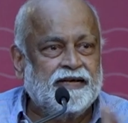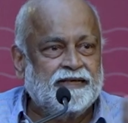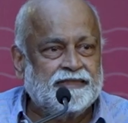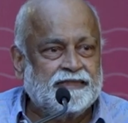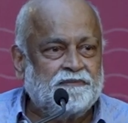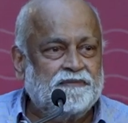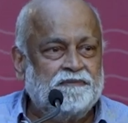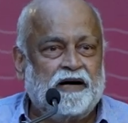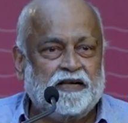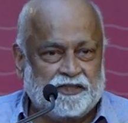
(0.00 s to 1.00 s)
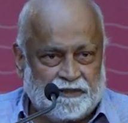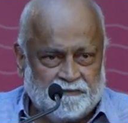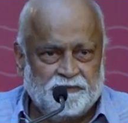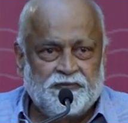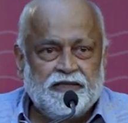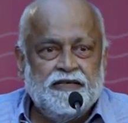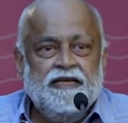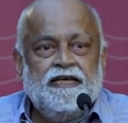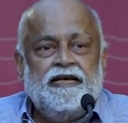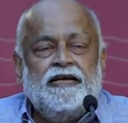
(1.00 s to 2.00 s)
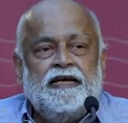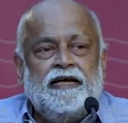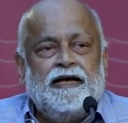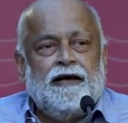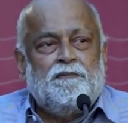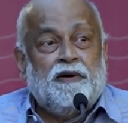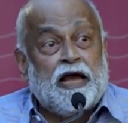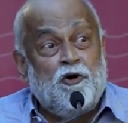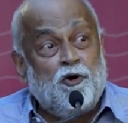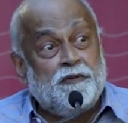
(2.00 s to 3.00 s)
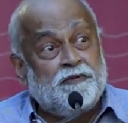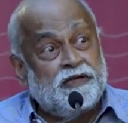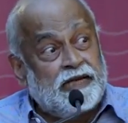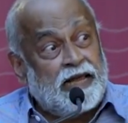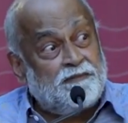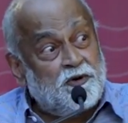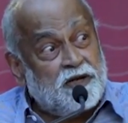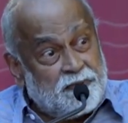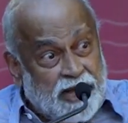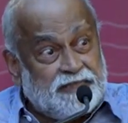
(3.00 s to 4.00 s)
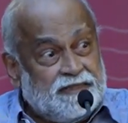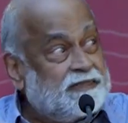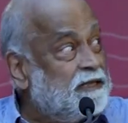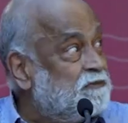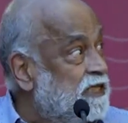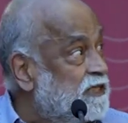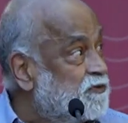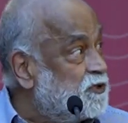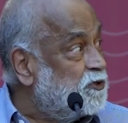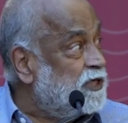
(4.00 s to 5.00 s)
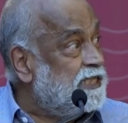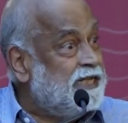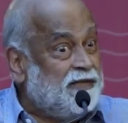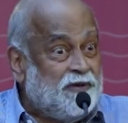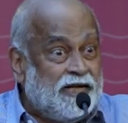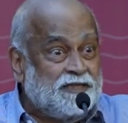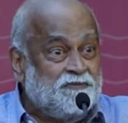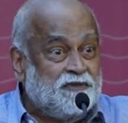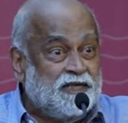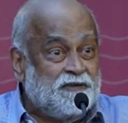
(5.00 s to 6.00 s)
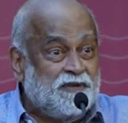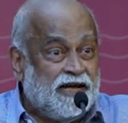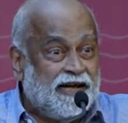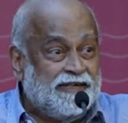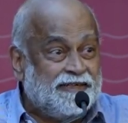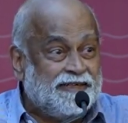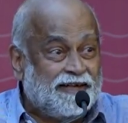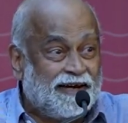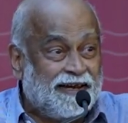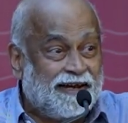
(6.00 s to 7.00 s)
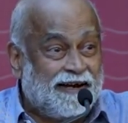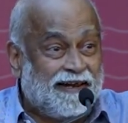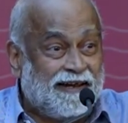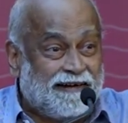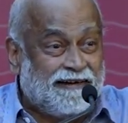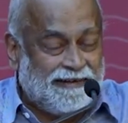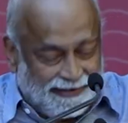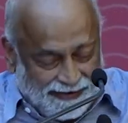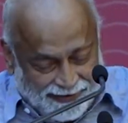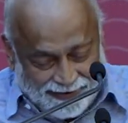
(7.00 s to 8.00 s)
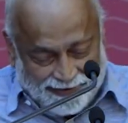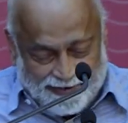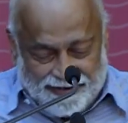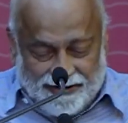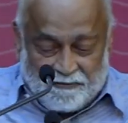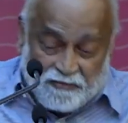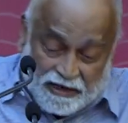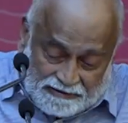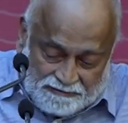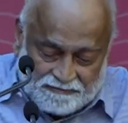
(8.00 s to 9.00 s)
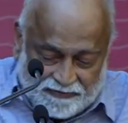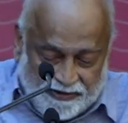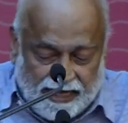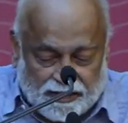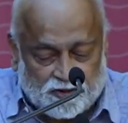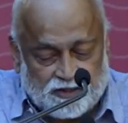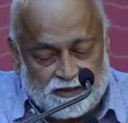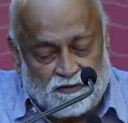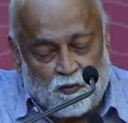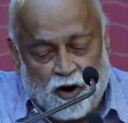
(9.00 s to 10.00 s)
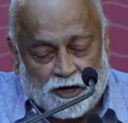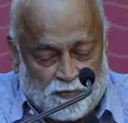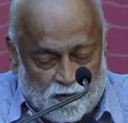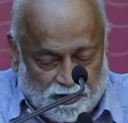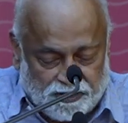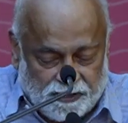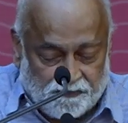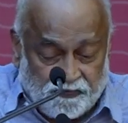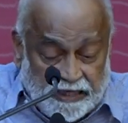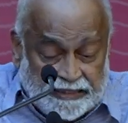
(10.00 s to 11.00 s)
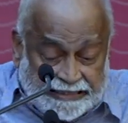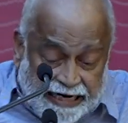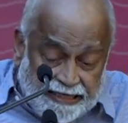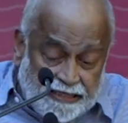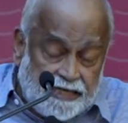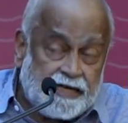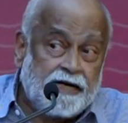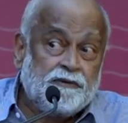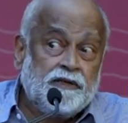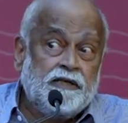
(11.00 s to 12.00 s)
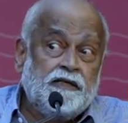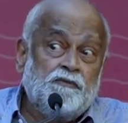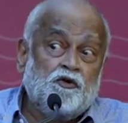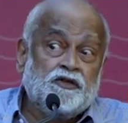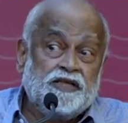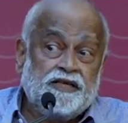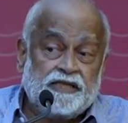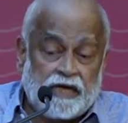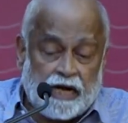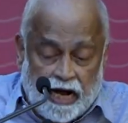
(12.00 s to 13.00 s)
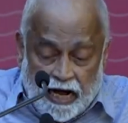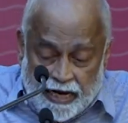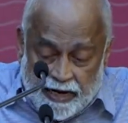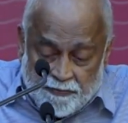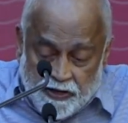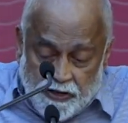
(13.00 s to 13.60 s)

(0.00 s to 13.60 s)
and some bhashan. But I hope it will help you imagine some things which you can then imagine being behind here, click, click. But that's one apology. Secondly, and a little more seriously, I am